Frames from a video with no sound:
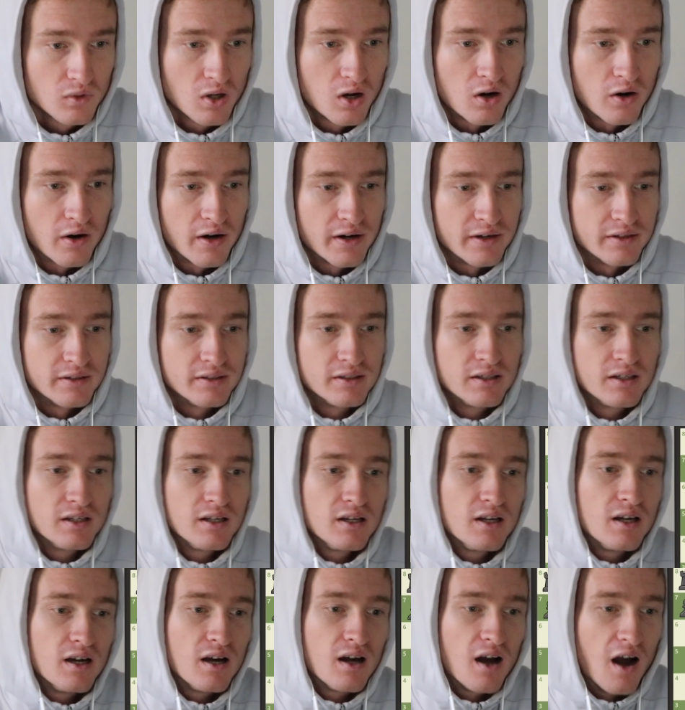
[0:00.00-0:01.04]
All right,
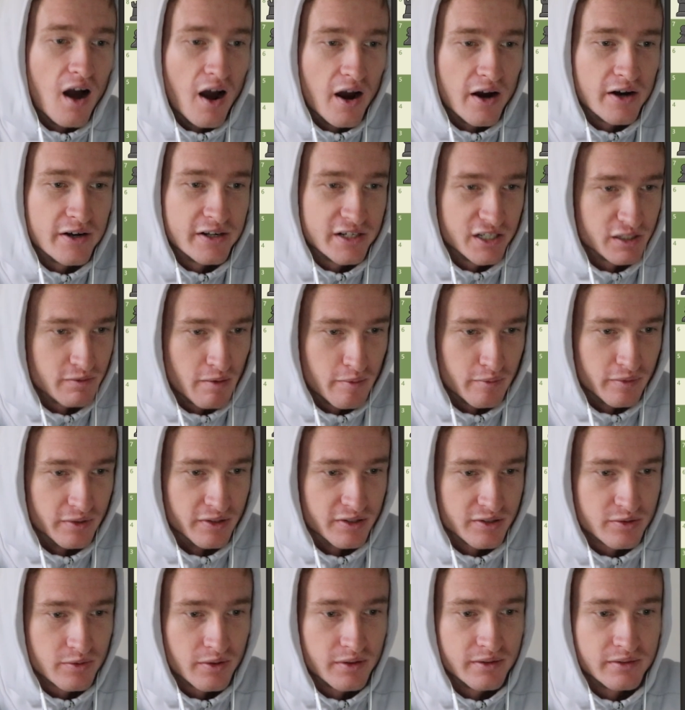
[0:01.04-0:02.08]
I already remember
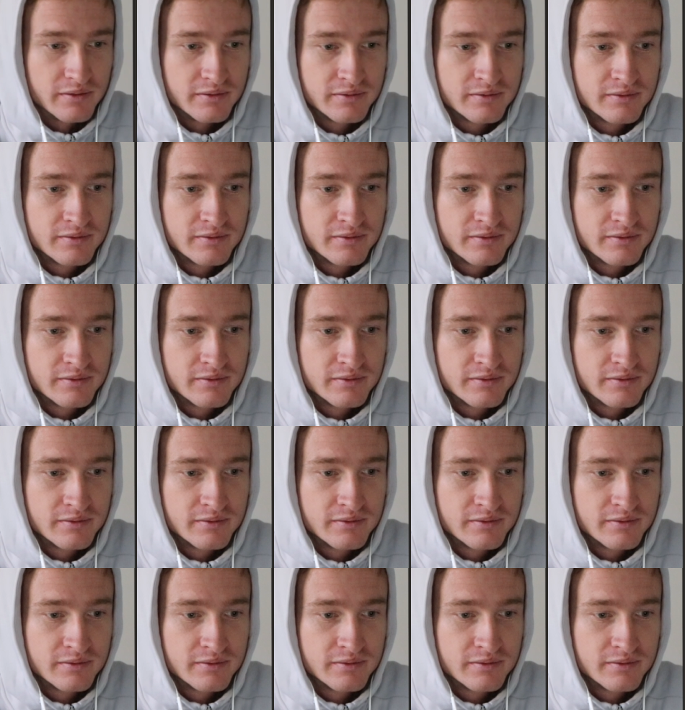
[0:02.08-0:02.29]
this one.